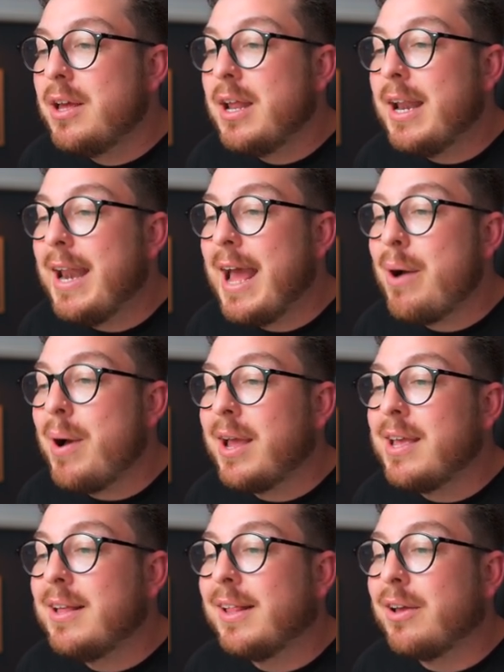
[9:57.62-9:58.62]
Now I
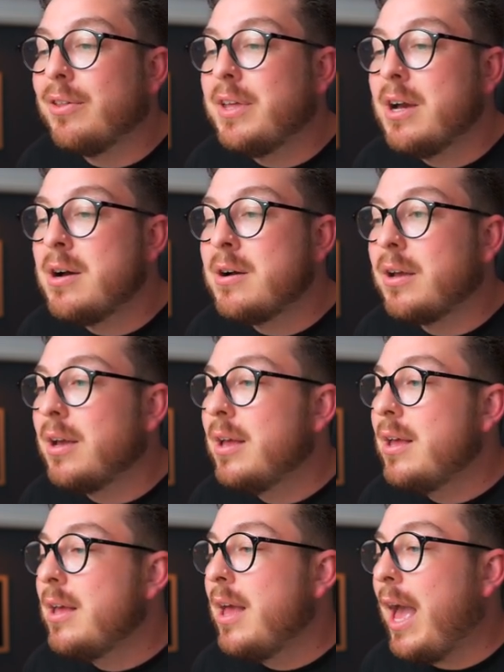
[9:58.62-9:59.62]
can click on the arc
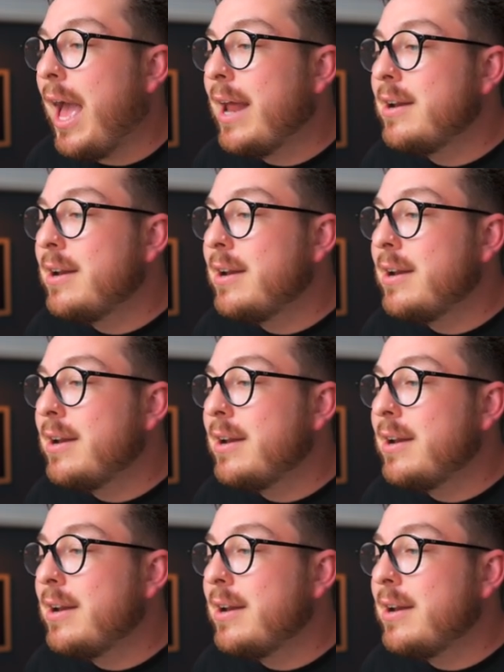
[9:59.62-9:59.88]
and